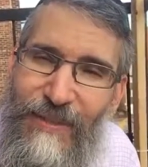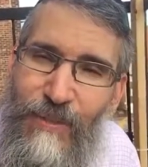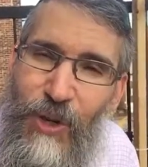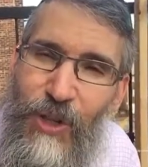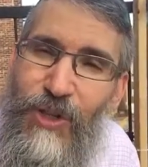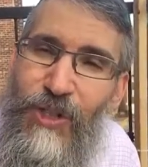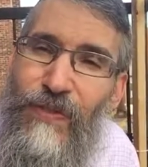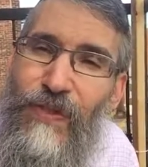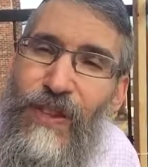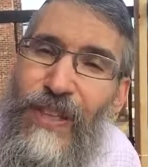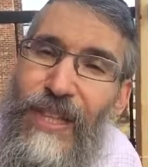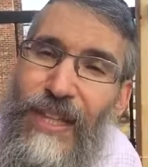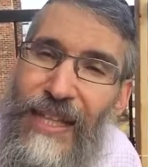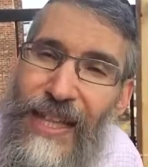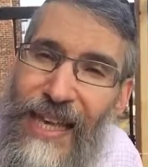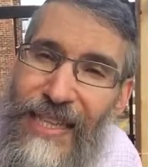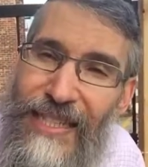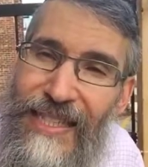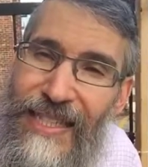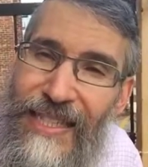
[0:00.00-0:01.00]
Wonderful
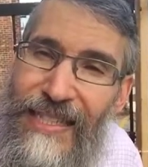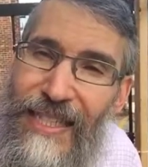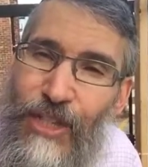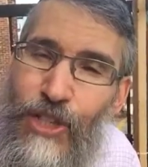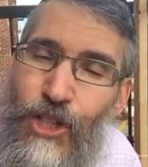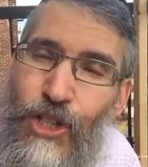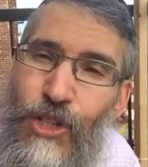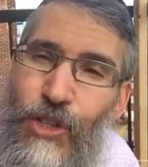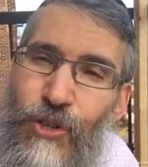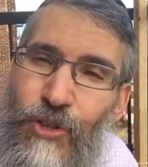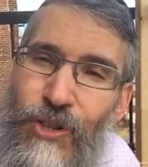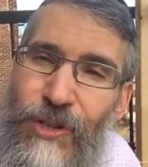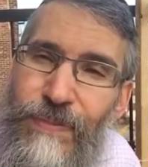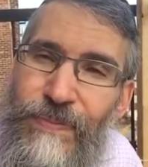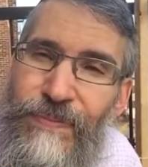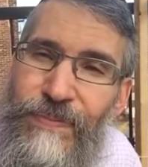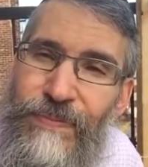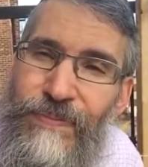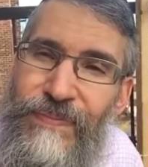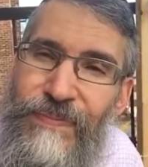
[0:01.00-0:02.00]
classes and
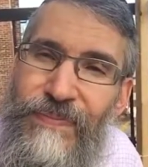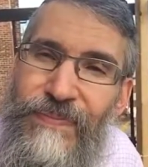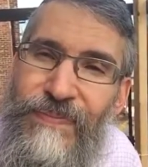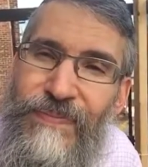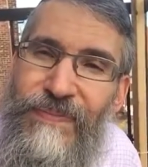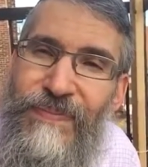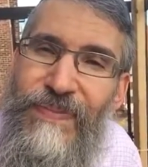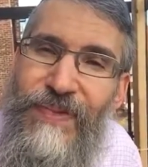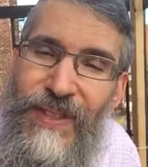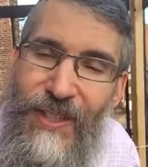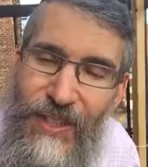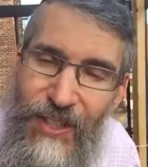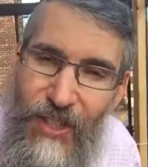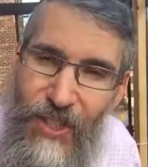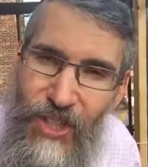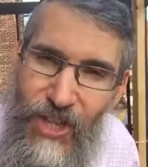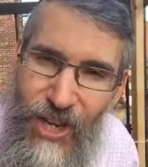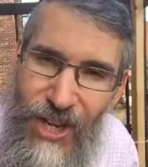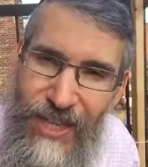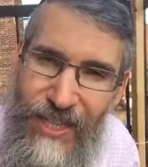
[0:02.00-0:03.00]
shiurim.
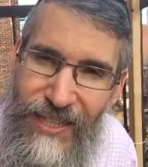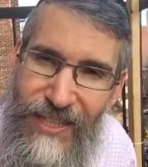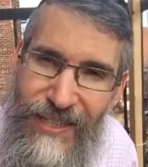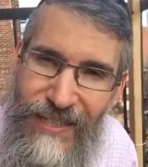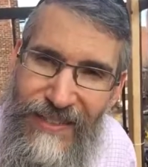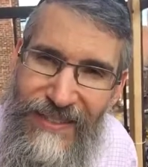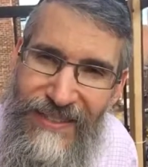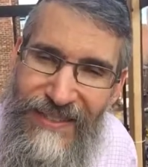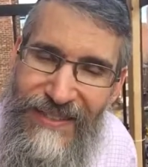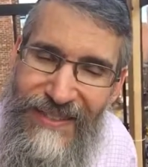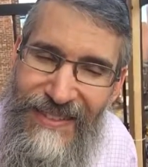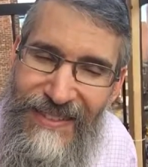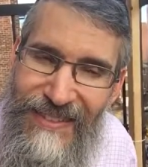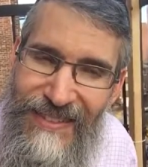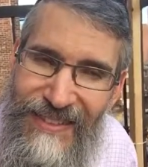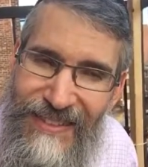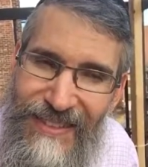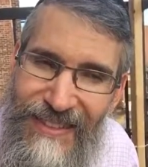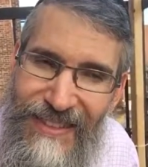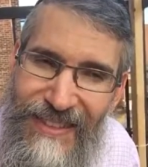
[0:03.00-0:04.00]
Check.
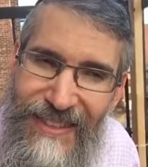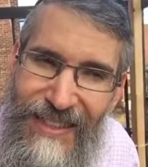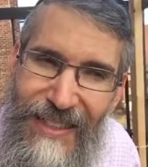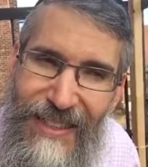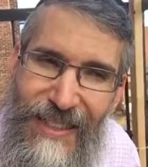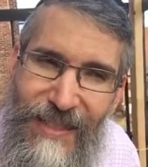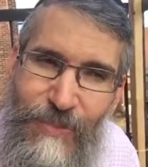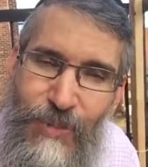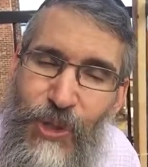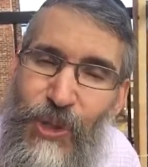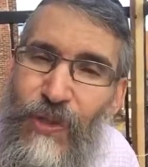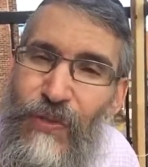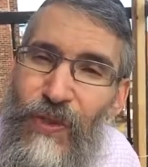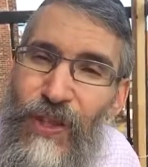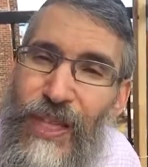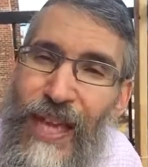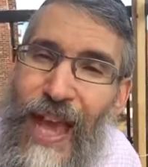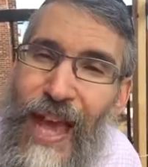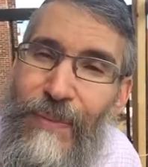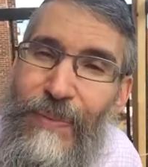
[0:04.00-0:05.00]

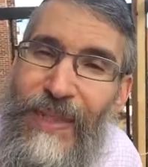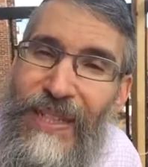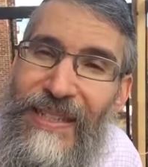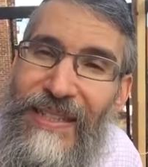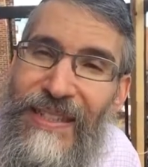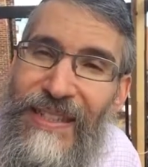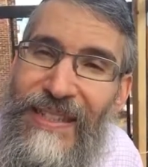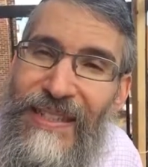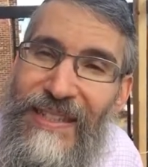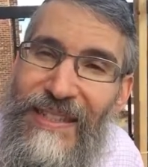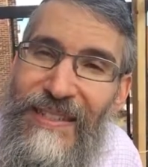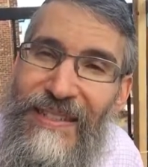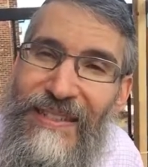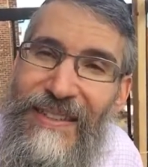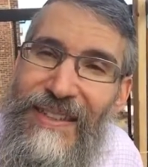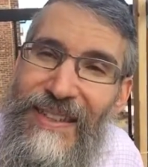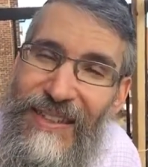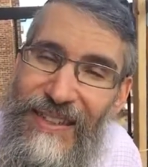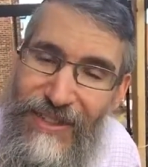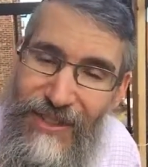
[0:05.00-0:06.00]
Beautiful cabins.
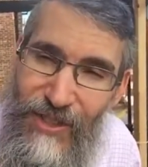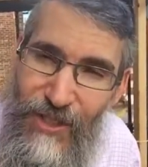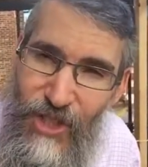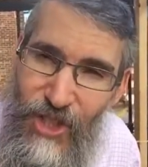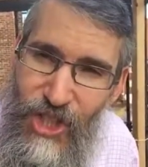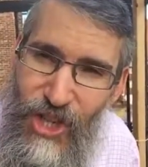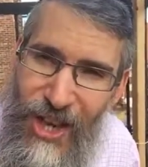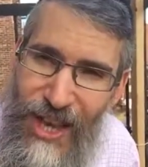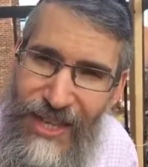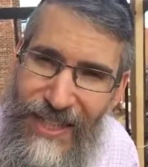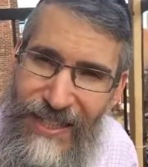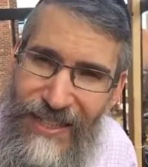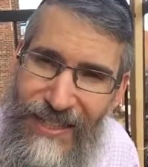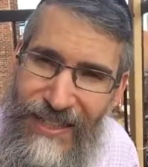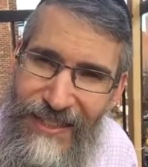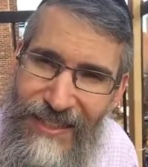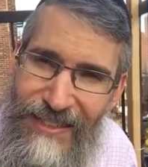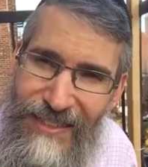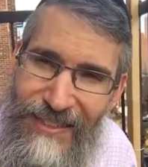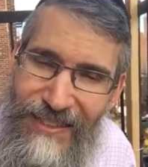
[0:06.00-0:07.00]
Check.
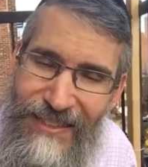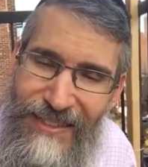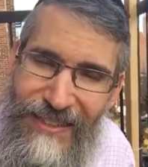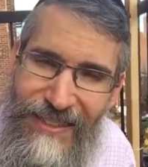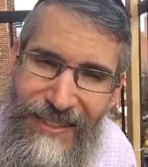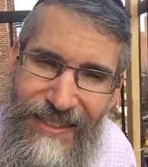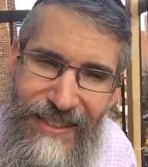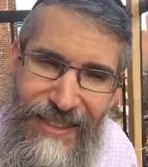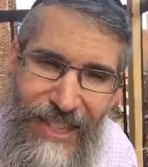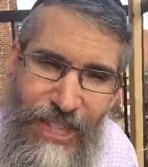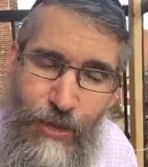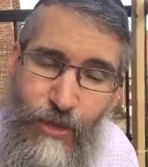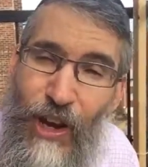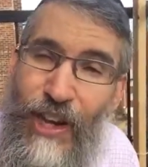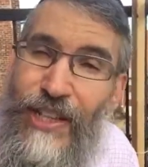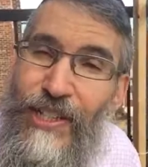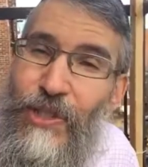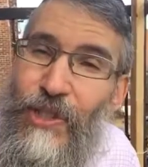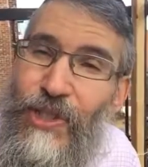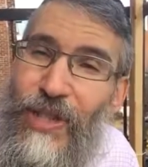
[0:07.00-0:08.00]

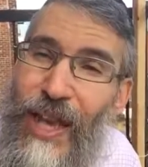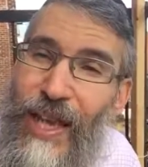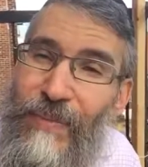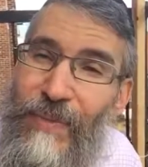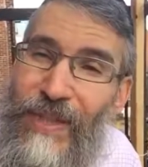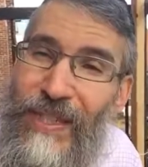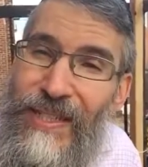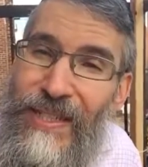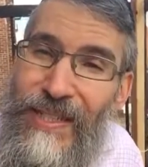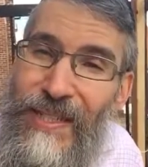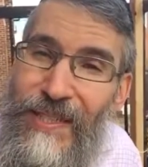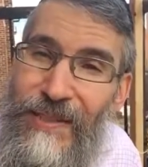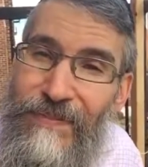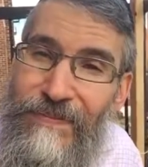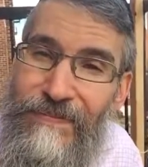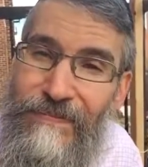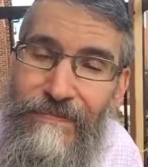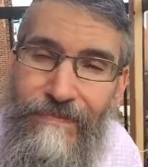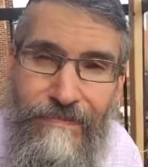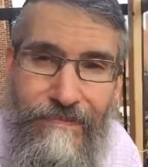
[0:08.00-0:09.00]
Great entertainment.
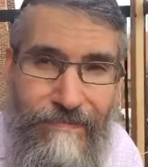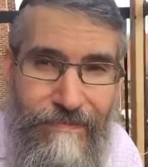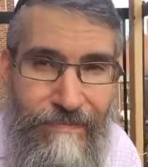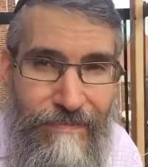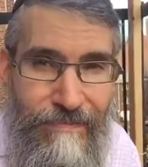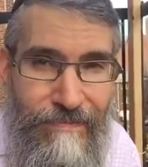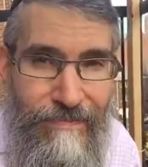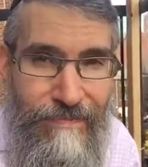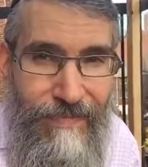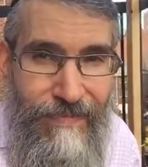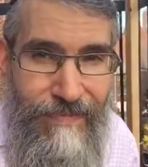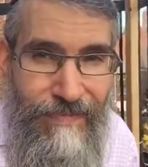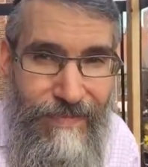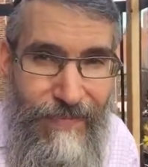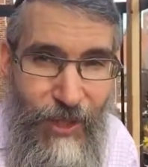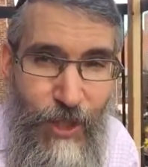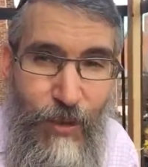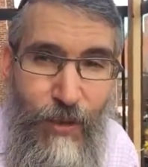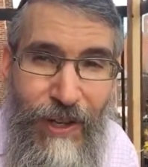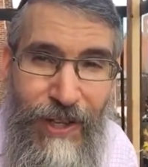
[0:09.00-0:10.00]
Hmm,
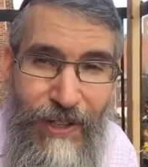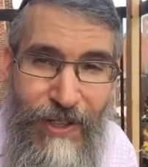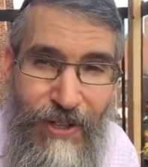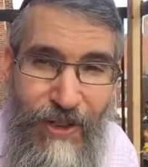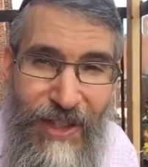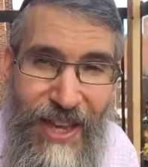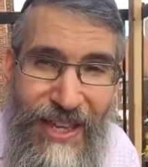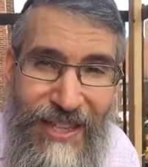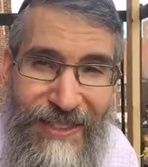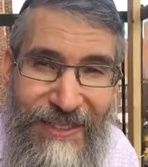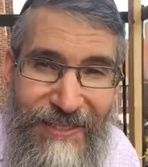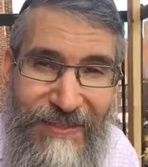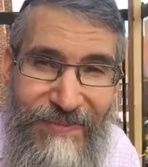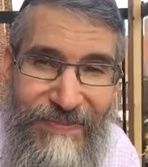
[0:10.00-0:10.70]
you answer that.